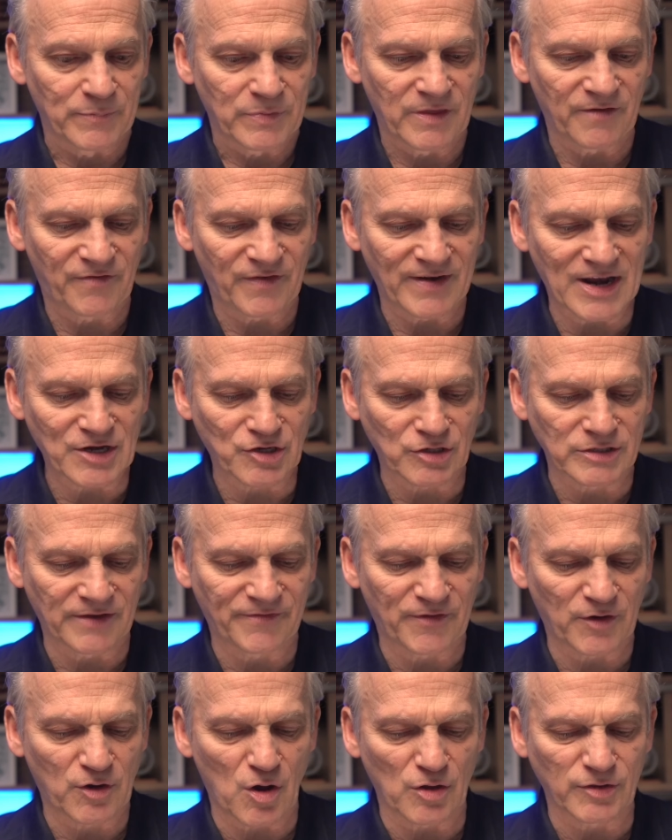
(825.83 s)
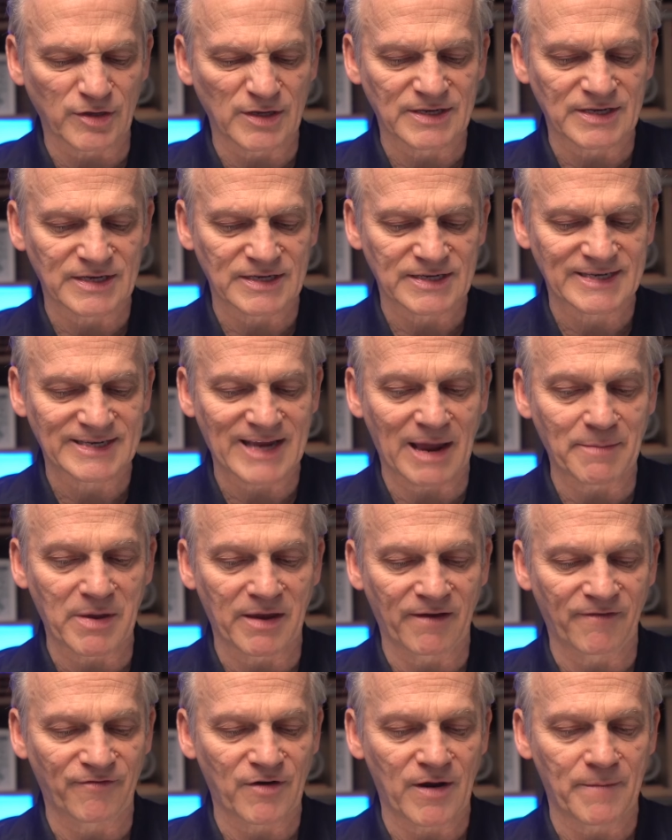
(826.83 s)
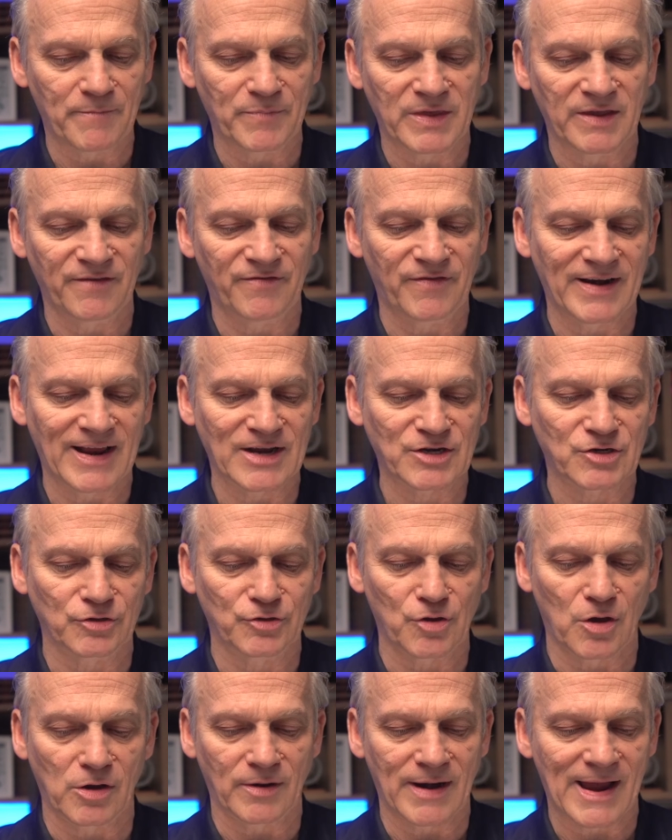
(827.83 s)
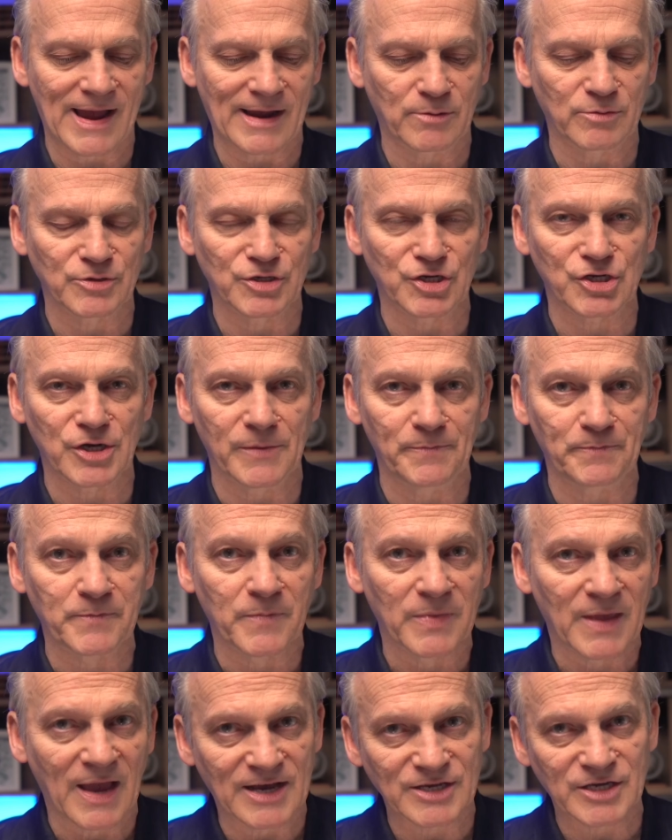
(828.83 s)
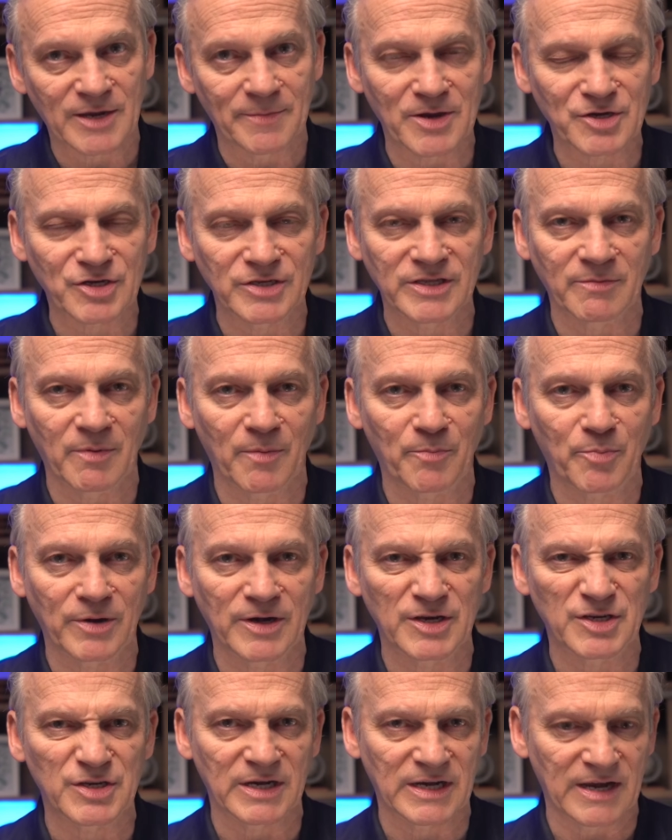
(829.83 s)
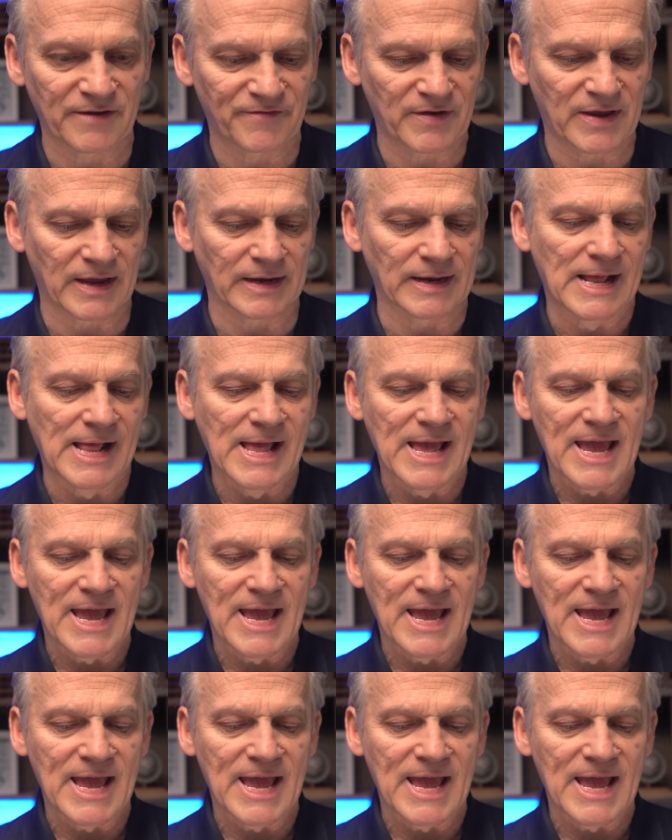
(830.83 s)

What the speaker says: The financial difficulties stemming from the Family Dollar acquisition, as I mentioned, they've been pretty significant.